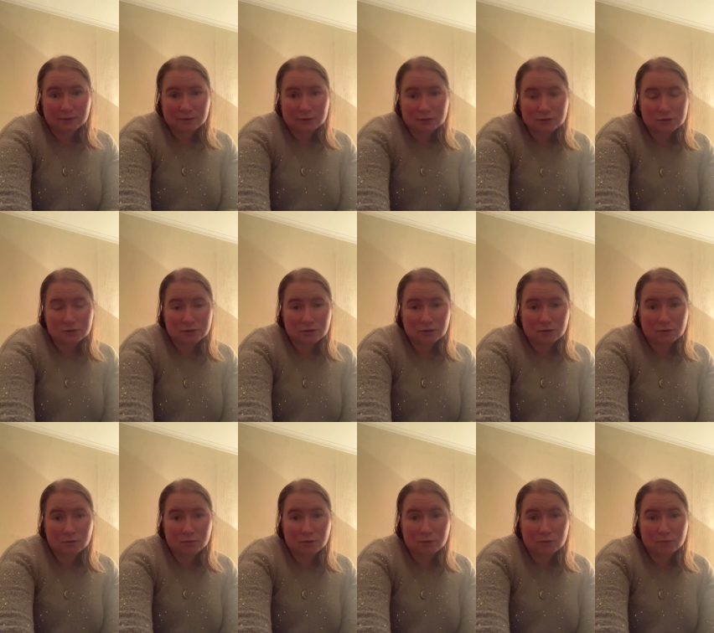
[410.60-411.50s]

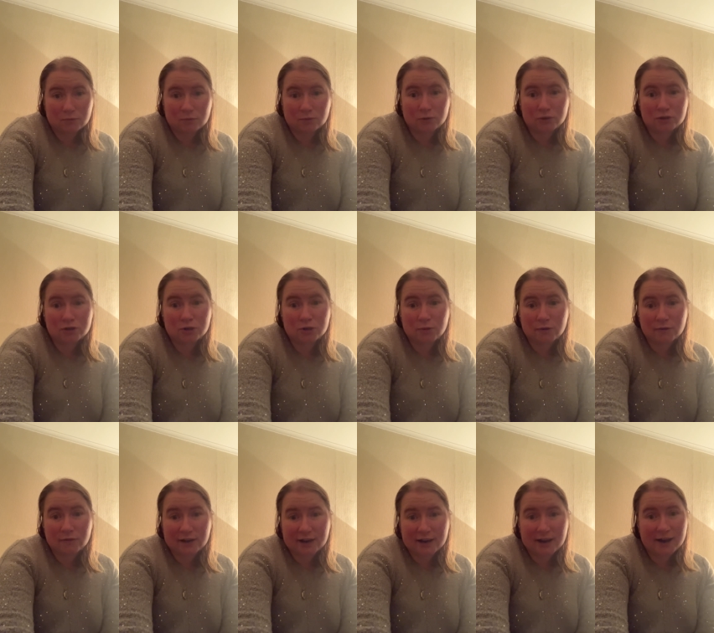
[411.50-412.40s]
So we're, we're two of
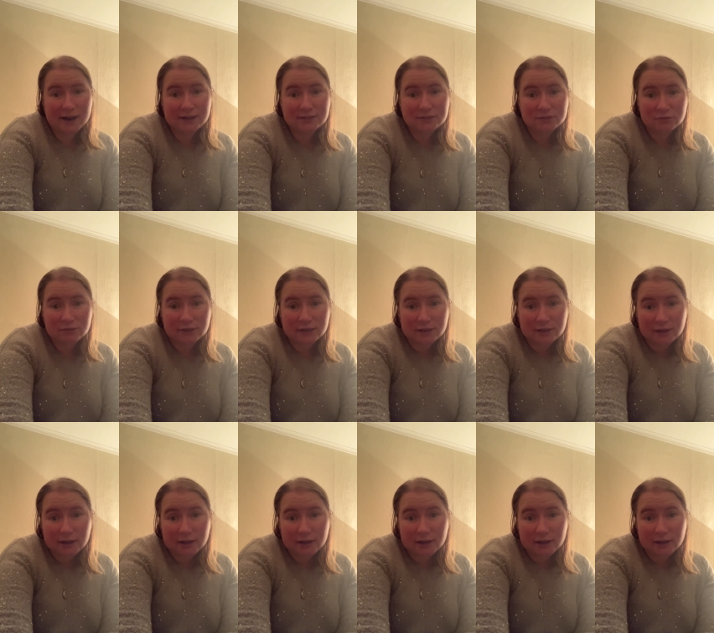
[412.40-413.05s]
a kind, really,